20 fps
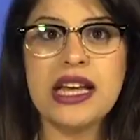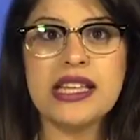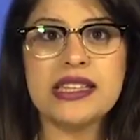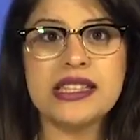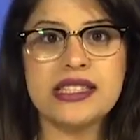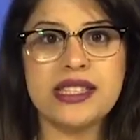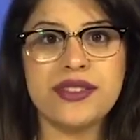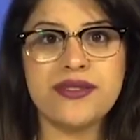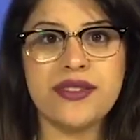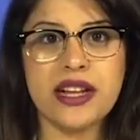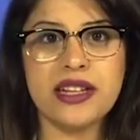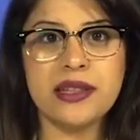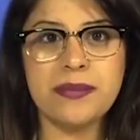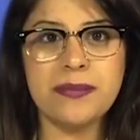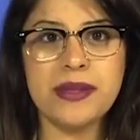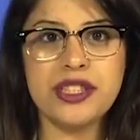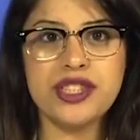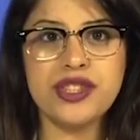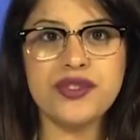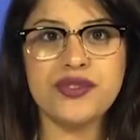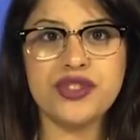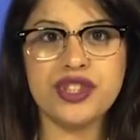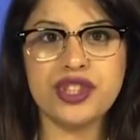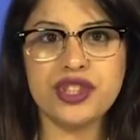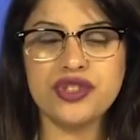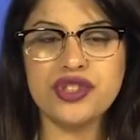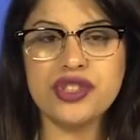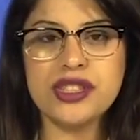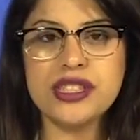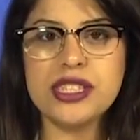The development of
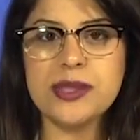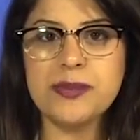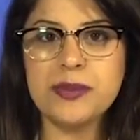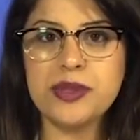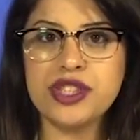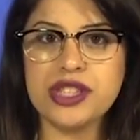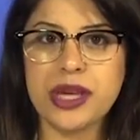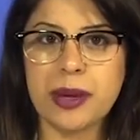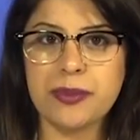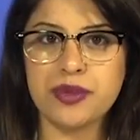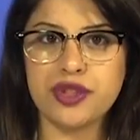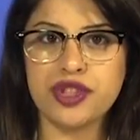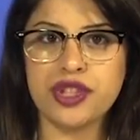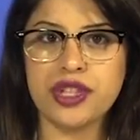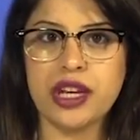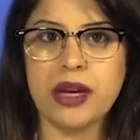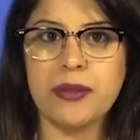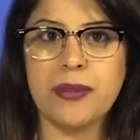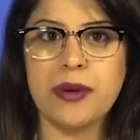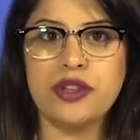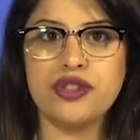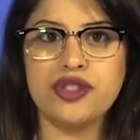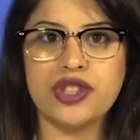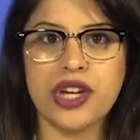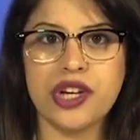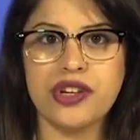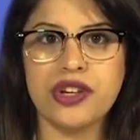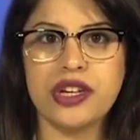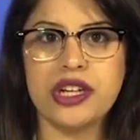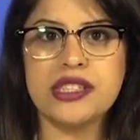children's perception about
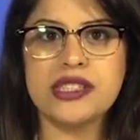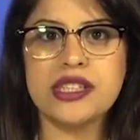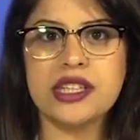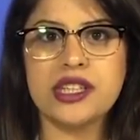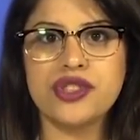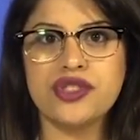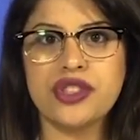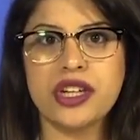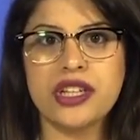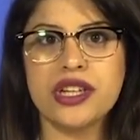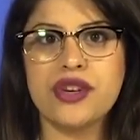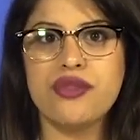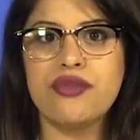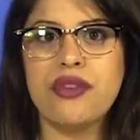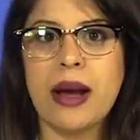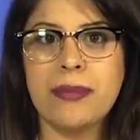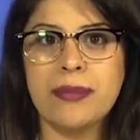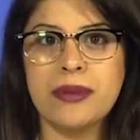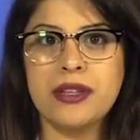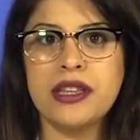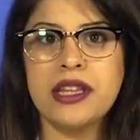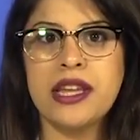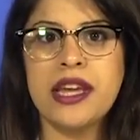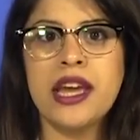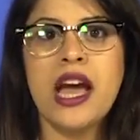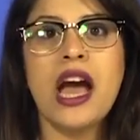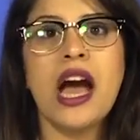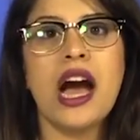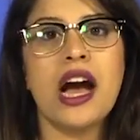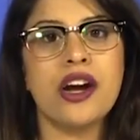gender is constructed rapidly
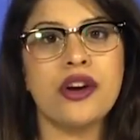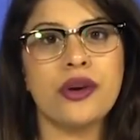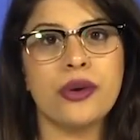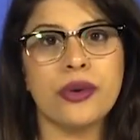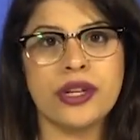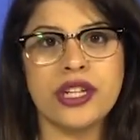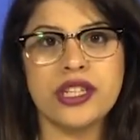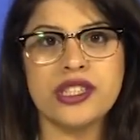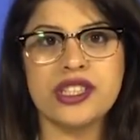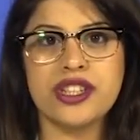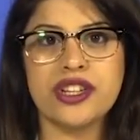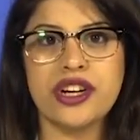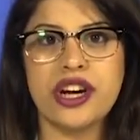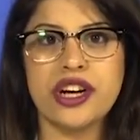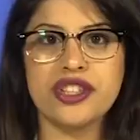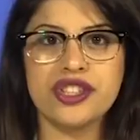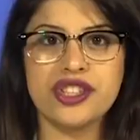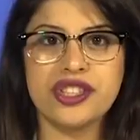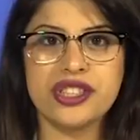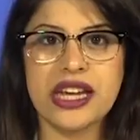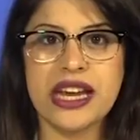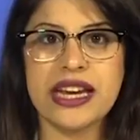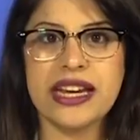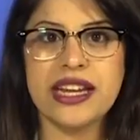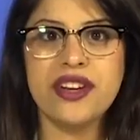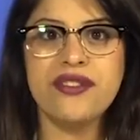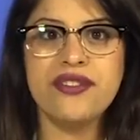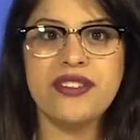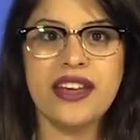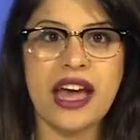according to their
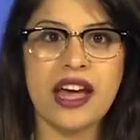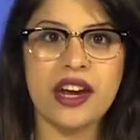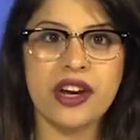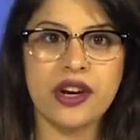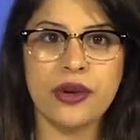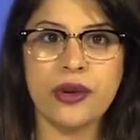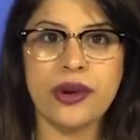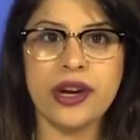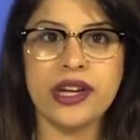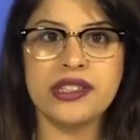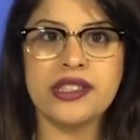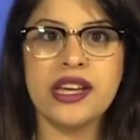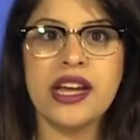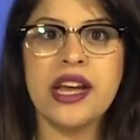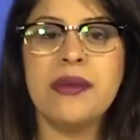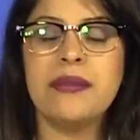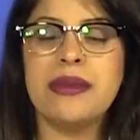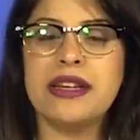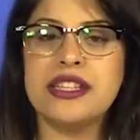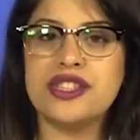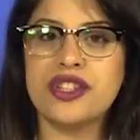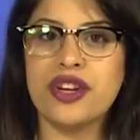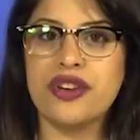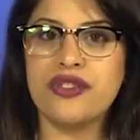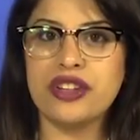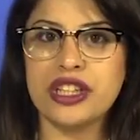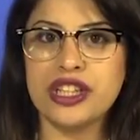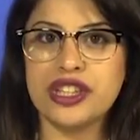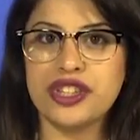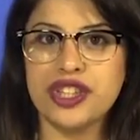understanding of categories based on
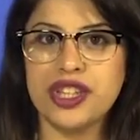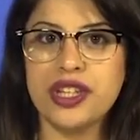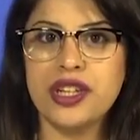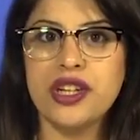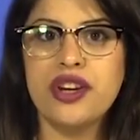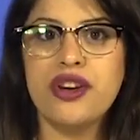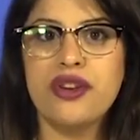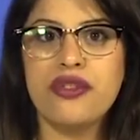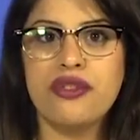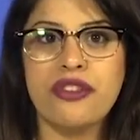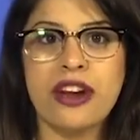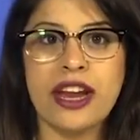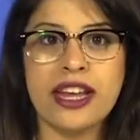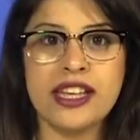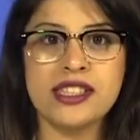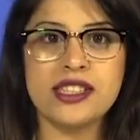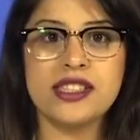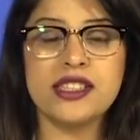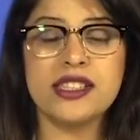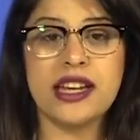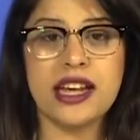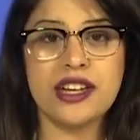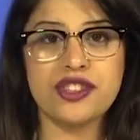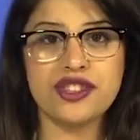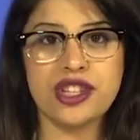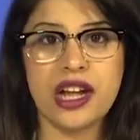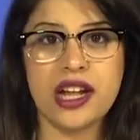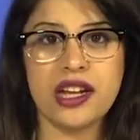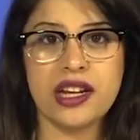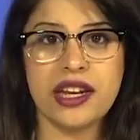religion, race,
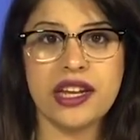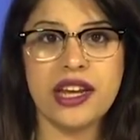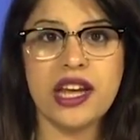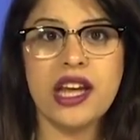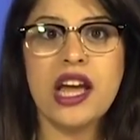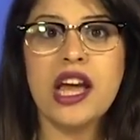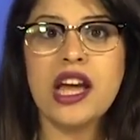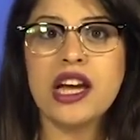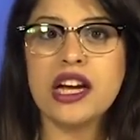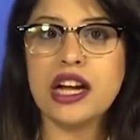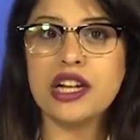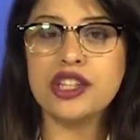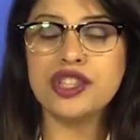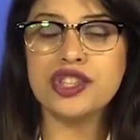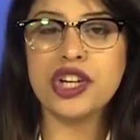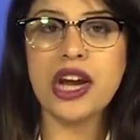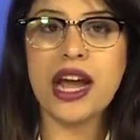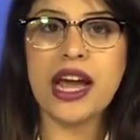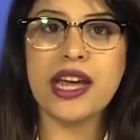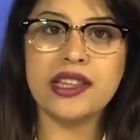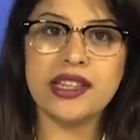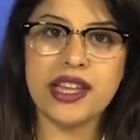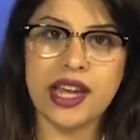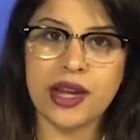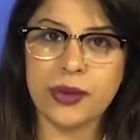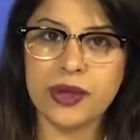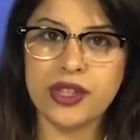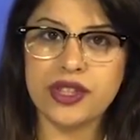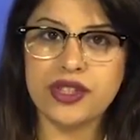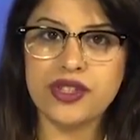nationality, culture, and
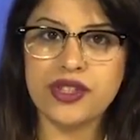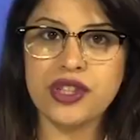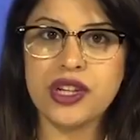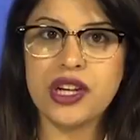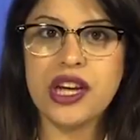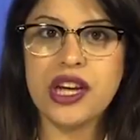language.